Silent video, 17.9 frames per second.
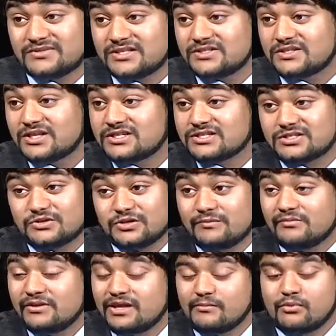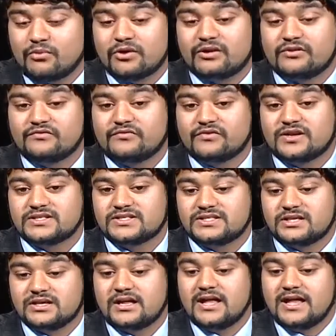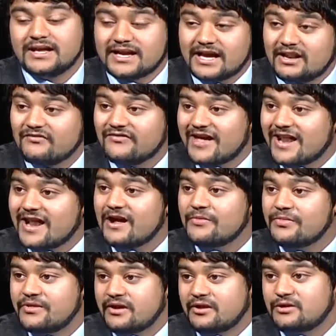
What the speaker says: it's extremely important for us to kind of get out there,